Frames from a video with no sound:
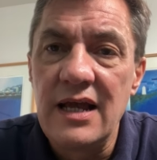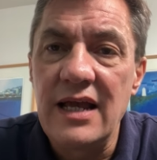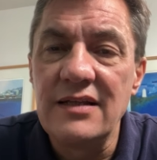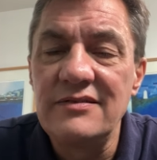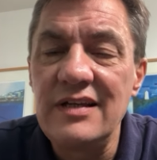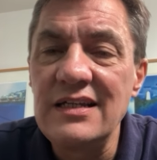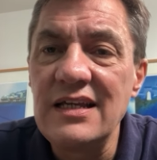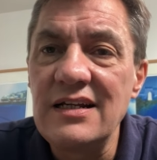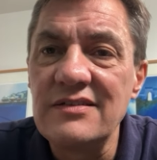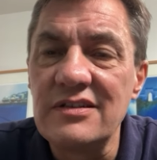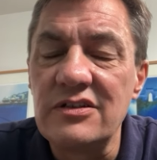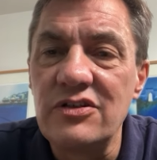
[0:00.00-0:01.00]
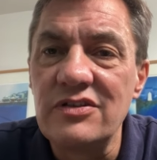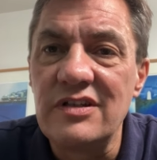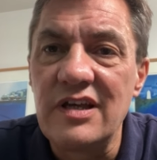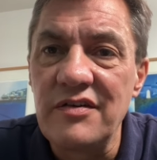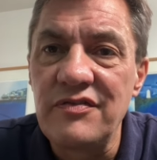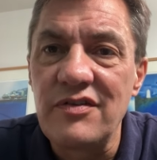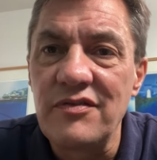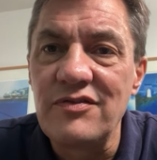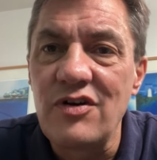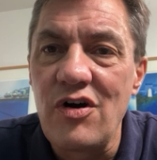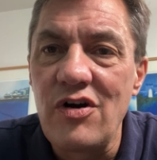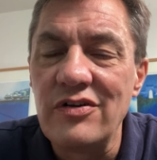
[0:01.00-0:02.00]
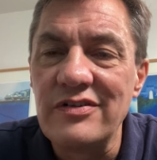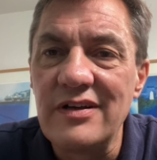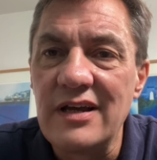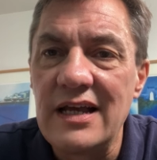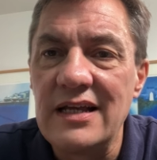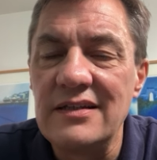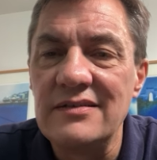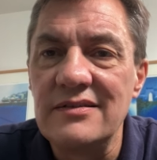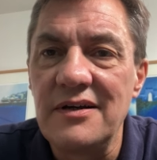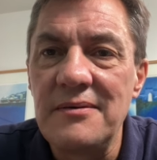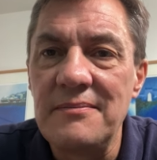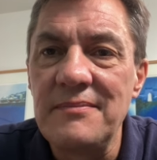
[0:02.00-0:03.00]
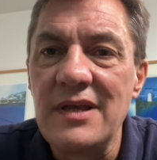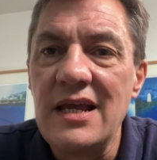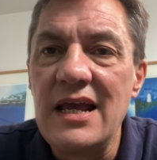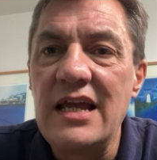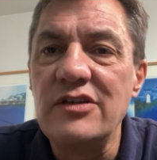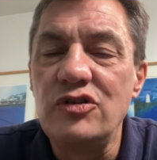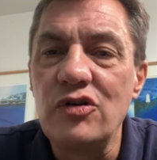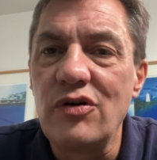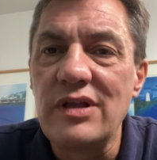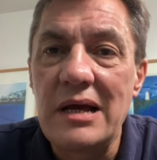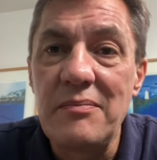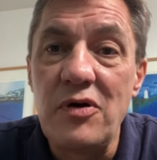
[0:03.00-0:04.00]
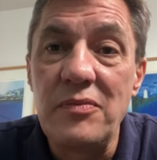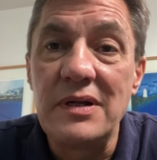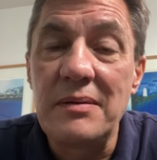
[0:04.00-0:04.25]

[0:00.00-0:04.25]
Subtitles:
and take it as a good gift of God and enjoy that moment.